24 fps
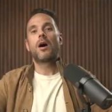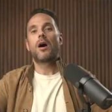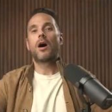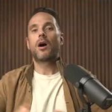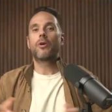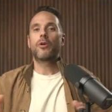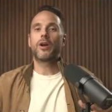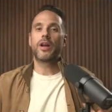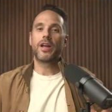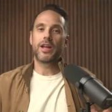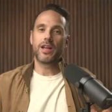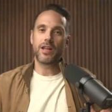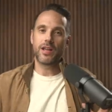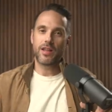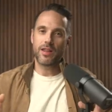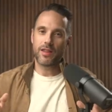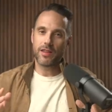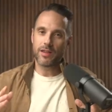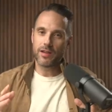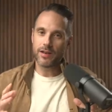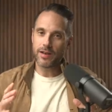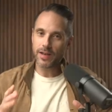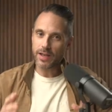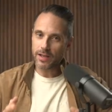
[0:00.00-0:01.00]
All right,
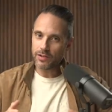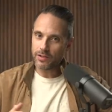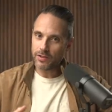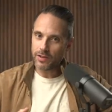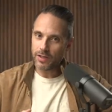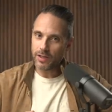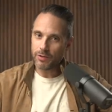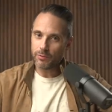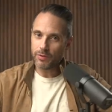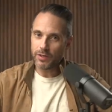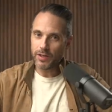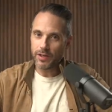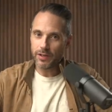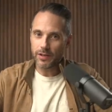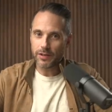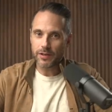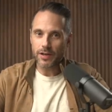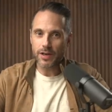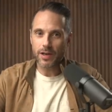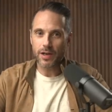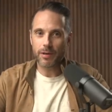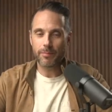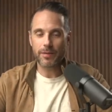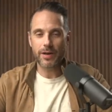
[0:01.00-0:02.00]
the next thing we need to
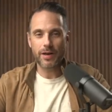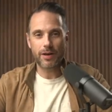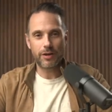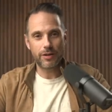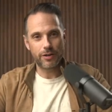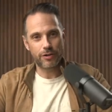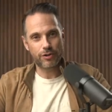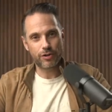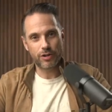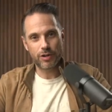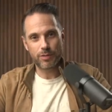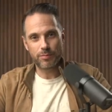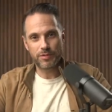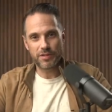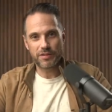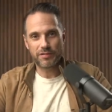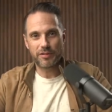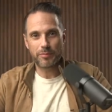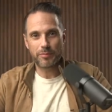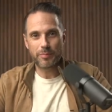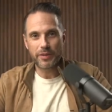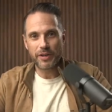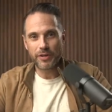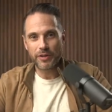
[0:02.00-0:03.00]
talk about in terms of
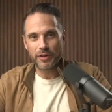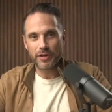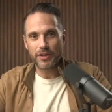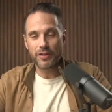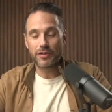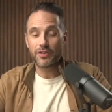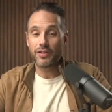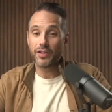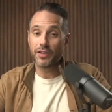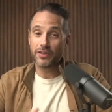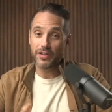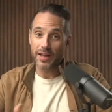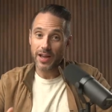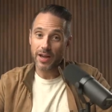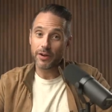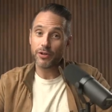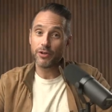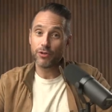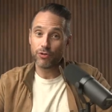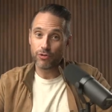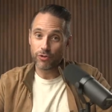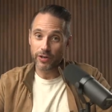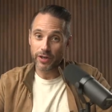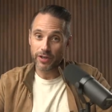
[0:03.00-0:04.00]
appearance is how
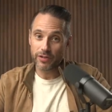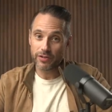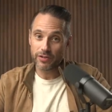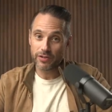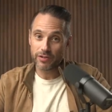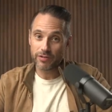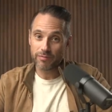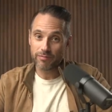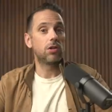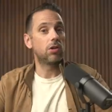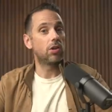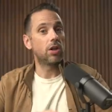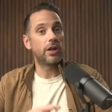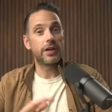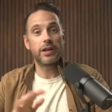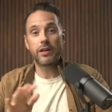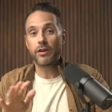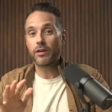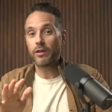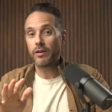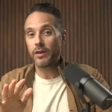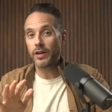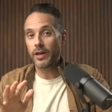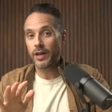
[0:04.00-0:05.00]
you dress. Like it
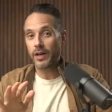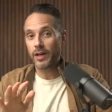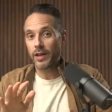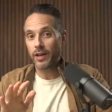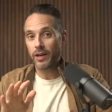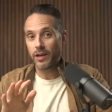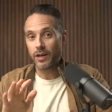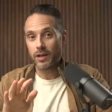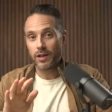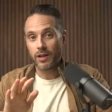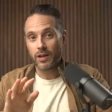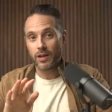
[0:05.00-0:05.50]
or not,